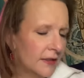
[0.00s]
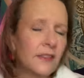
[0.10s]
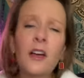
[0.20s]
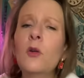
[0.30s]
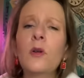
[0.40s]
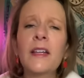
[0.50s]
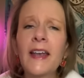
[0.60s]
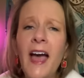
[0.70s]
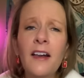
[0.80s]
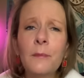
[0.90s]
going
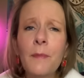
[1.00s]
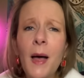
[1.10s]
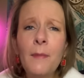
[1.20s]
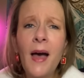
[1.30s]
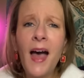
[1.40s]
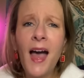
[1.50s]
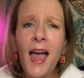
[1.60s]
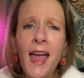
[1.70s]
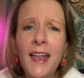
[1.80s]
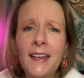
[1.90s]
out of my
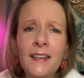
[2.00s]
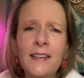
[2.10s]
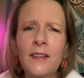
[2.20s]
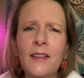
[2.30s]
mind.